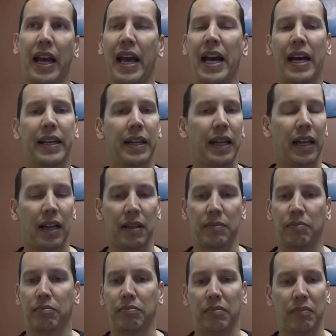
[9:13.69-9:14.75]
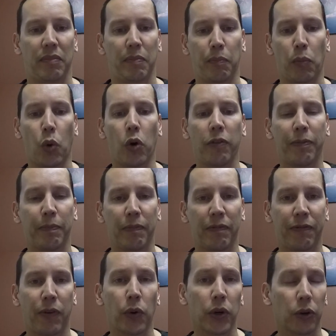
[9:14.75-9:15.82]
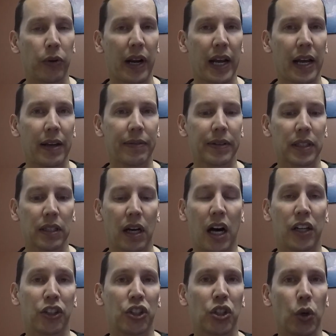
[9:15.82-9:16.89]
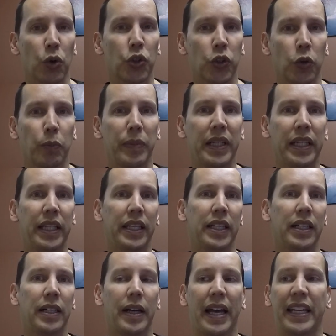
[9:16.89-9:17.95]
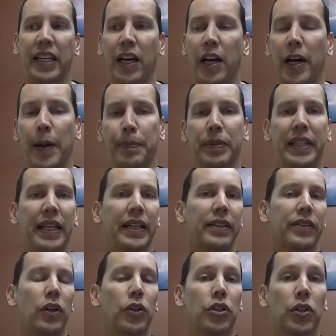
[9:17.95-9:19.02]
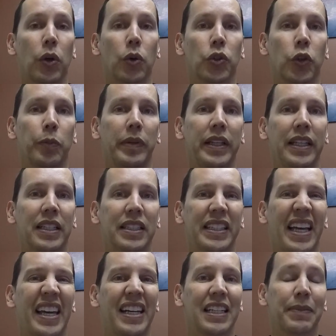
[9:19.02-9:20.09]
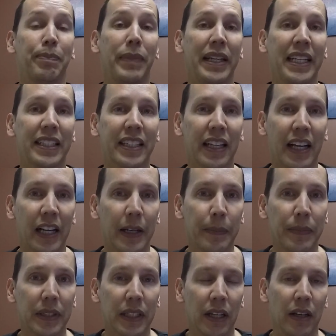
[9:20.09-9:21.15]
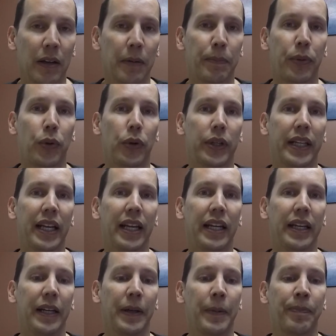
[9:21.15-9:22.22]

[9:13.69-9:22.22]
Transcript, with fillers: add more photographs on social media and update their social media status many times per day.